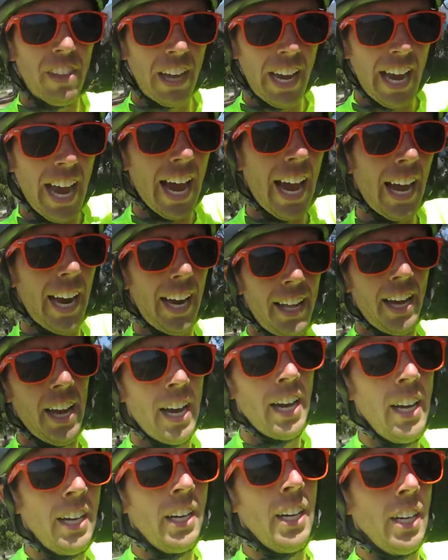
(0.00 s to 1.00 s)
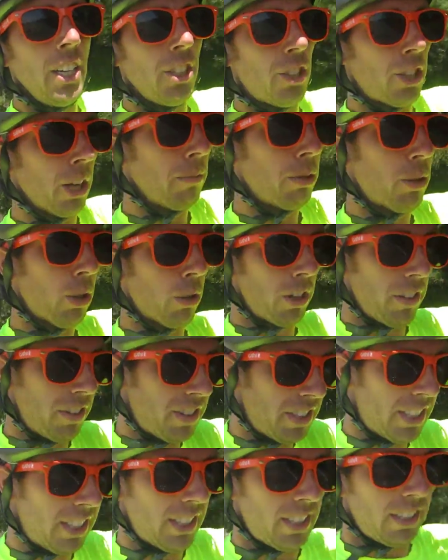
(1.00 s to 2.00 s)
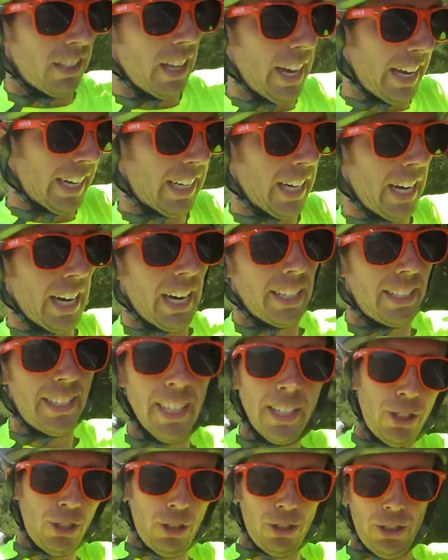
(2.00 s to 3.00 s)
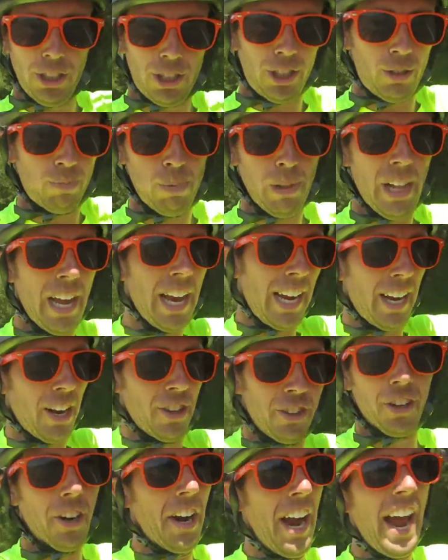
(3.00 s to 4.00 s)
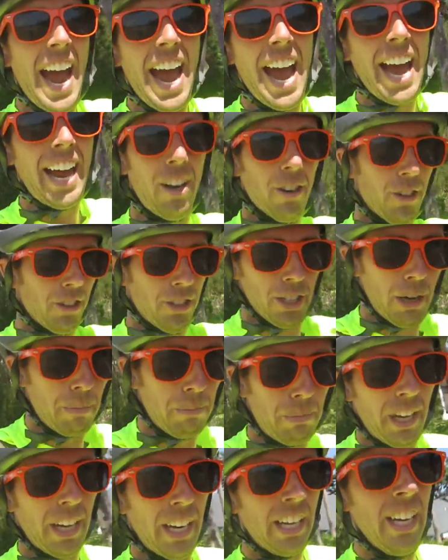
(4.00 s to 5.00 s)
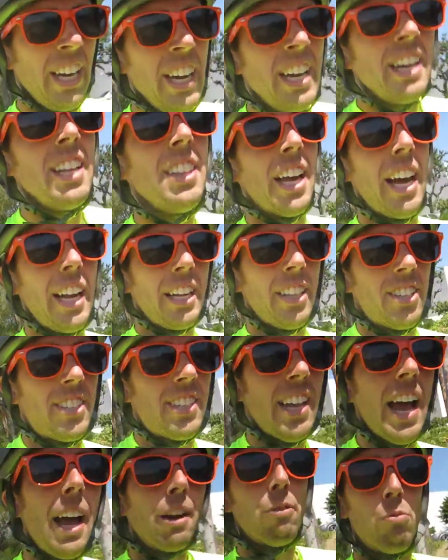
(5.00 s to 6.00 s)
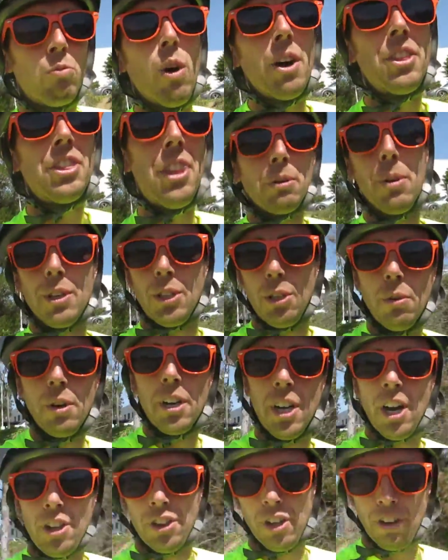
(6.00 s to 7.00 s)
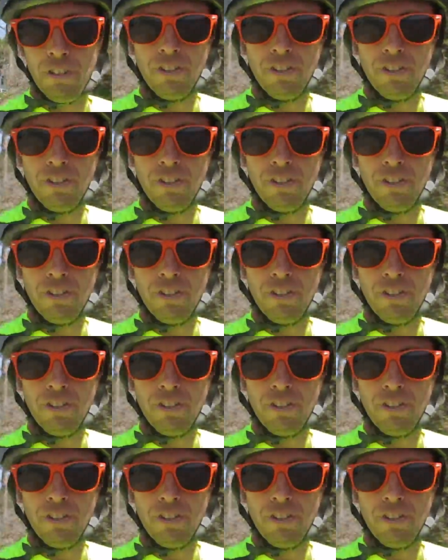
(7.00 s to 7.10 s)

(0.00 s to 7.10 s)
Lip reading: they had some sort of like a digital display on their hat or something that said what they were doing on their